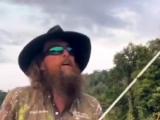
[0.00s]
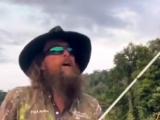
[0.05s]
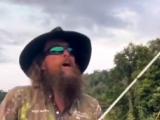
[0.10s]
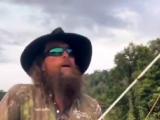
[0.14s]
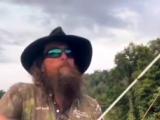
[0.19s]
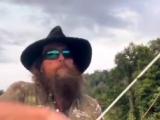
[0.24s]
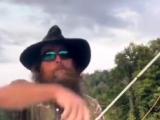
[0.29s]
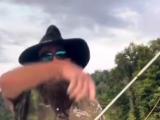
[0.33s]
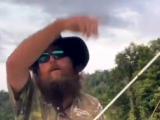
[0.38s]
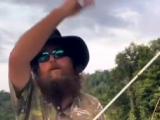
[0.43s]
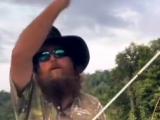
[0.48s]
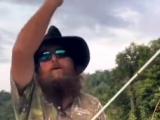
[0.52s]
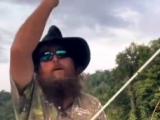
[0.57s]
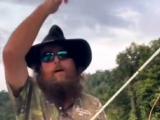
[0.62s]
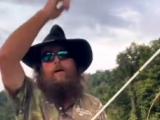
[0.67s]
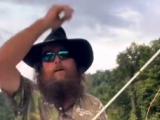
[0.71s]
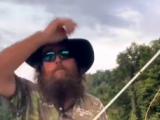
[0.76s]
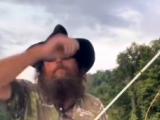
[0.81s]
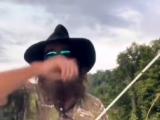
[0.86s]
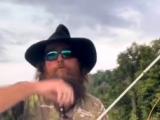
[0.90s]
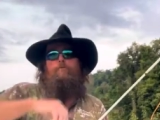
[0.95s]
up,
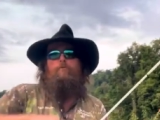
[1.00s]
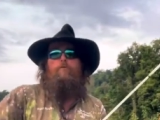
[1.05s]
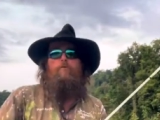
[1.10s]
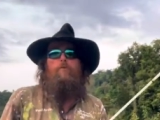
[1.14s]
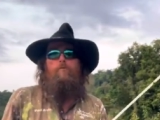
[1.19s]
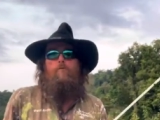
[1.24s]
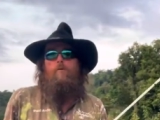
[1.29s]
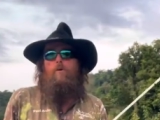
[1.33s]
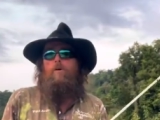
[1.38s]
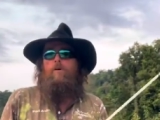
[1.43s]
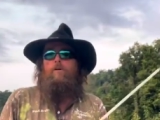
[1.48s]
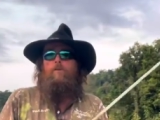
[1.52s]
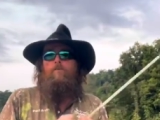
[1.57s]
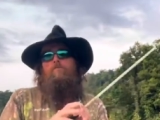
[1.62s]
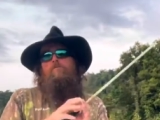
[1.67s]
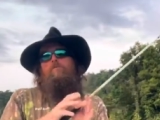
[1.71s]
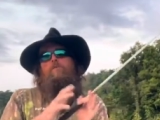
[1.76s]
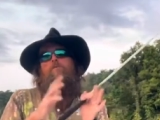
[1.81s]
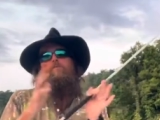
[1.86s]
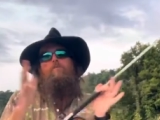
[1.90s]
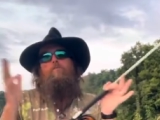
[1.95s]
up through the rod. And
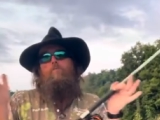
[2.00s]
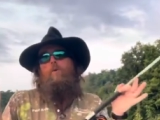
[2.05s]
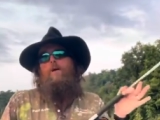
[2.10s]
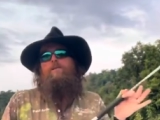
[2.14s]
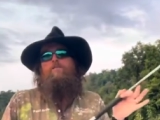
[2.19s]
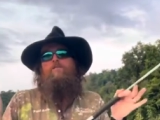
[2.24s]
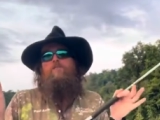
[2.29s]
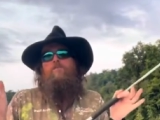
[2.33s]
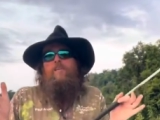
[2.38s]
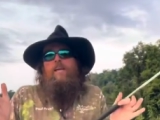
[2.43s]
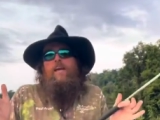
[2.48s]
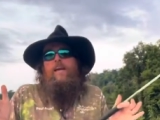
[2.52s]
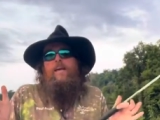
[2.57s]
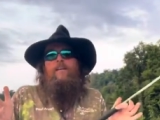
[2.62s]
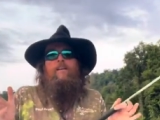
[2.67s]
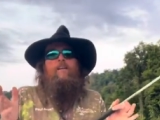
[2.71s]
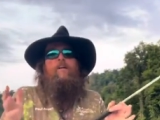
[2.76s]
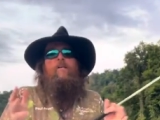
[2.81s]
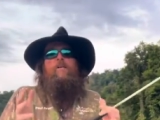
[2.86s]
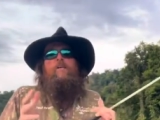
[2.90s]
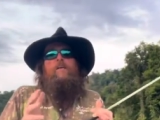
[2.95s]
so once
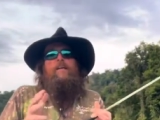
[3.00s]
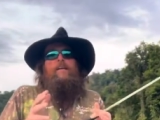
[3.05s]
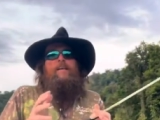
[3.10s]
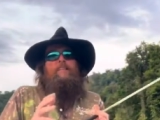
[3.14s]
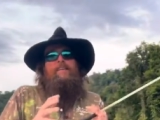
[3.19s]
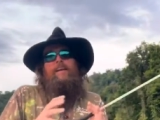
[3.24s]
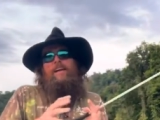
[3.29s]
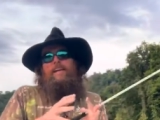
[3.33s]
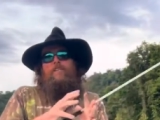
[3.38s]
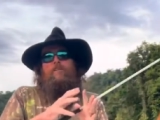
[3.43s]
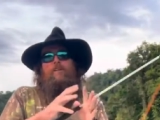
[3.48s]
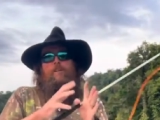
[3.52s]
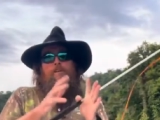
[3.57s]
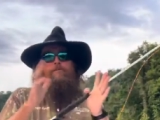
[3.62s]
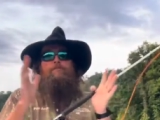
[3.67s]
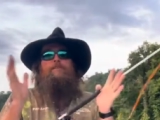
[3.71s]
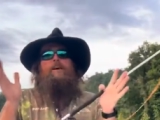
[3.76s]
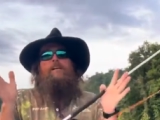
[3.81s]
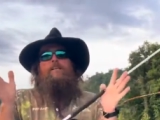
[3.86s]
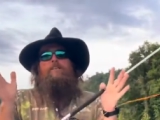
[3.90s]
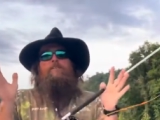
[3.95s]
again, it's actually
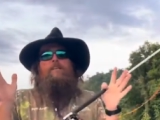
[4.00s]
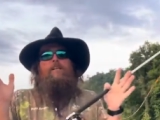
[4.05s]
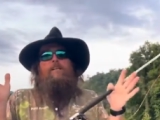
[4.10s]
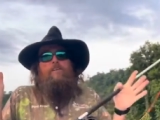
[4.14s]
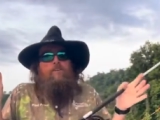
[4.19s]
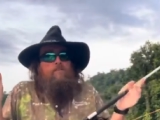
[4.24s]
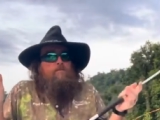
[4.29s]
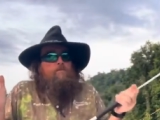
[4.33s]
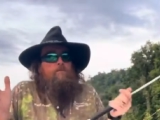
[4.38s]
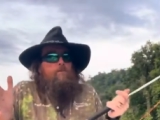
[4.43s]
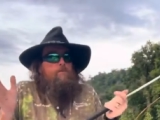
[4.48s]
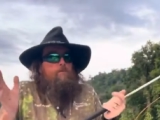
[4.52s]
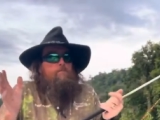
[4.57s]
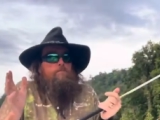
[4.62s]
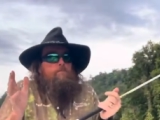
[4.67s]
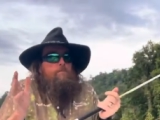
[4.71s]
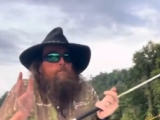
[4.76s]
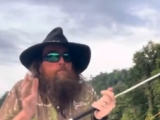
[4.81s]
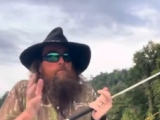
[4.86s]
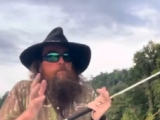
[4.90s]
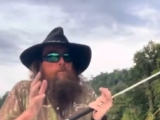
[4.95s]
affecting
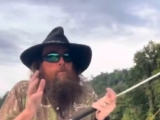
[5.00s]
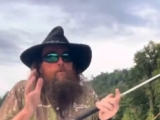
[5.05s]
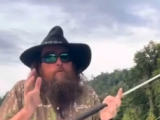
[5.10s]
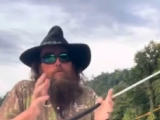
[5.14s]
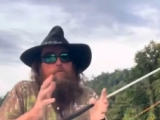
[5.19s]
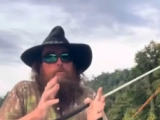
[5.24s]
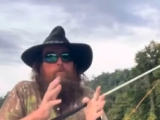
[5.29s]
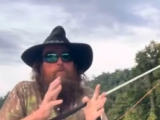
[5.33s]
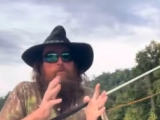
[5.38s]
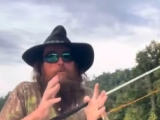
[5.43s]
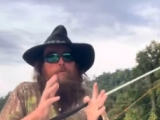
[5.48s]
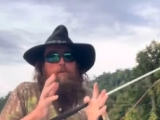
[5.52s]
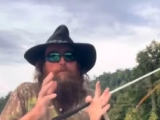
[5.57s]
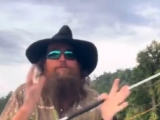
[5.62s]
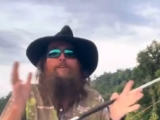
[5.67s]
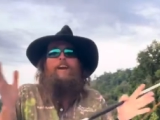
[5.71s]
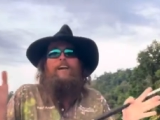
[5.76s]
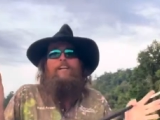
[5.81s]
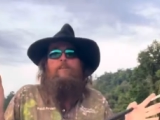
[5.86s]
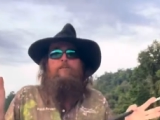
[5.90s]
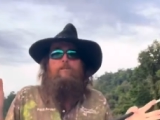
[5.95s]
your, your
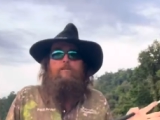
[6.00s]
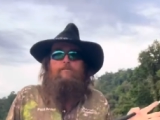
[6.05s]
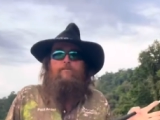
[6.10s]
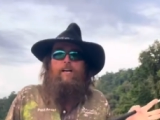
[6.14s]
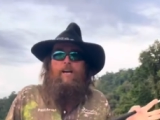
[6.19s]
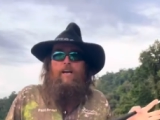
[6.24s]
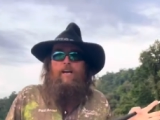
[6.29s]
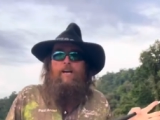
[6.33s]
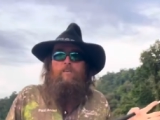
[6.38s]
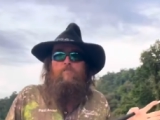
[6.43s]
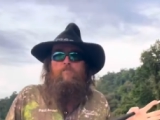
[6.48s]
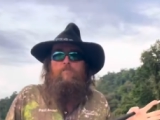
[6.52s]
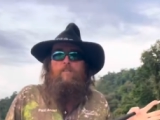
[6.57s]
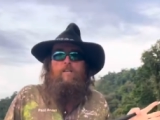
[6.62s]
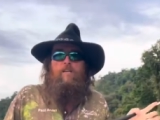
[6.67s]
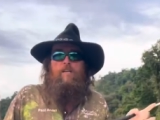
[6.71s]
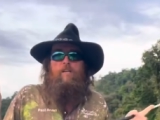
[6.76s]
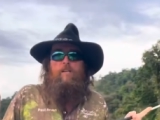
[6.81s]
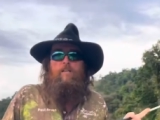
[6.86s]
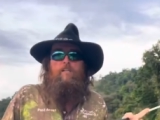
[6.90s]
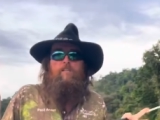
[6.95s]
effective casting
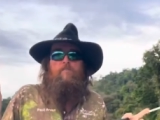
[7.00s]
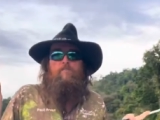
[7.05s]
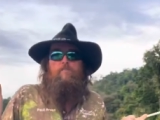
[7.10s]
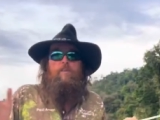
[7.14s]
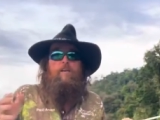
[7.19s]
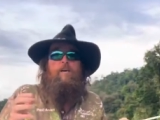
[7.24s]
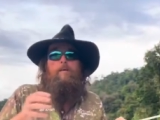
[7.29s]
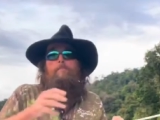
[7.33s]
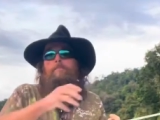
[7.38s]
arc as you like,